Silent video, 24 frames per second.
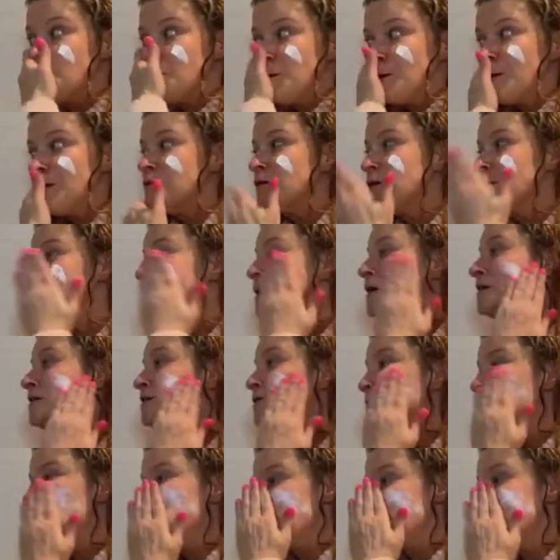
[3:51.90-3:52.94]
So
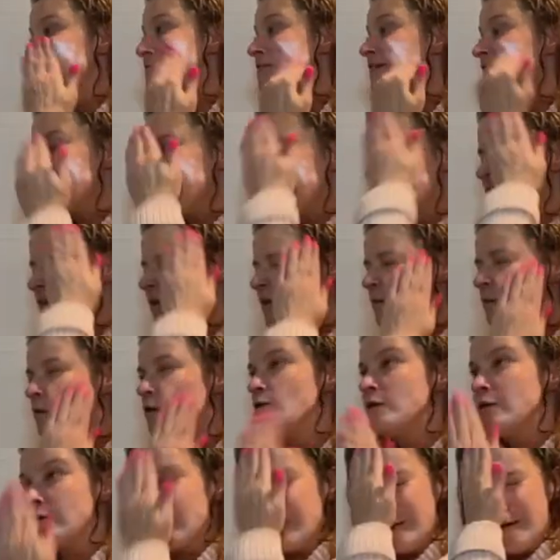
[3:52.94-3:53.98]
SPF day cream, on
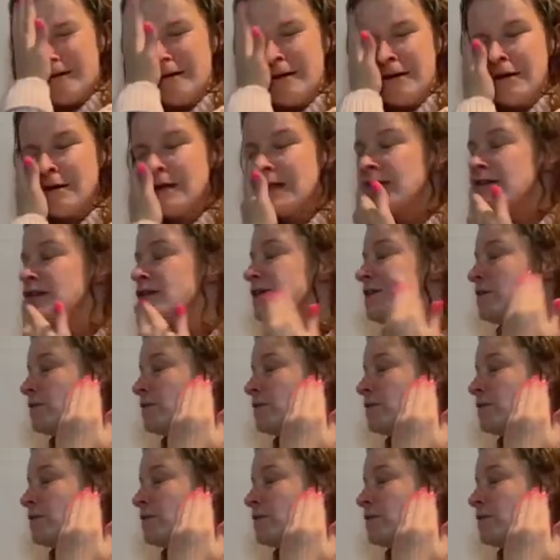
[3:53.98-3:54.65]
it goes.